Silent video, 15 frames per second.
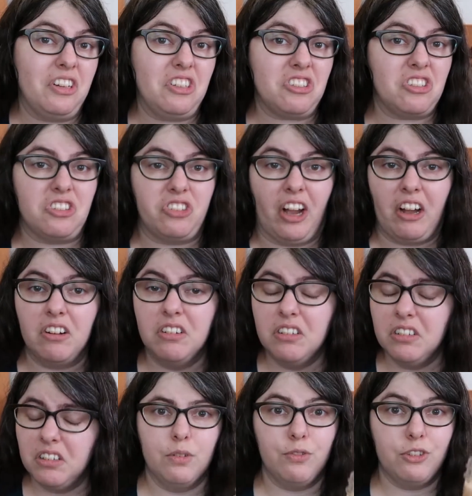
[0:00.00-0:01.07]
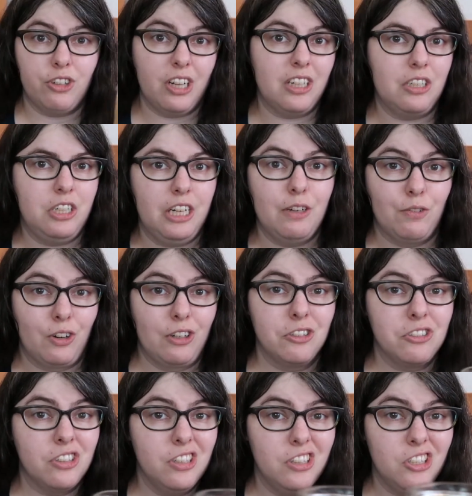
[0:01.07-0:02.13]
thing, just a style. We'll try the tea
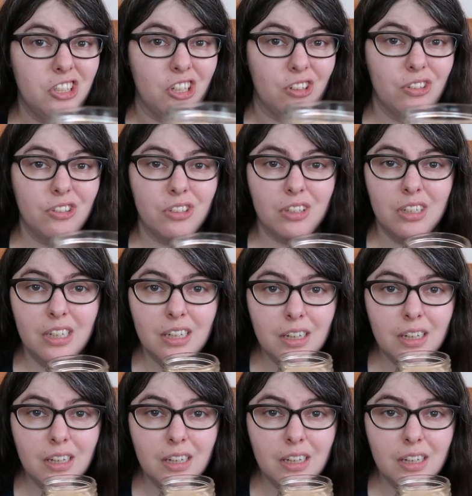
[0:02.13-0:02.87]
first. Cheers.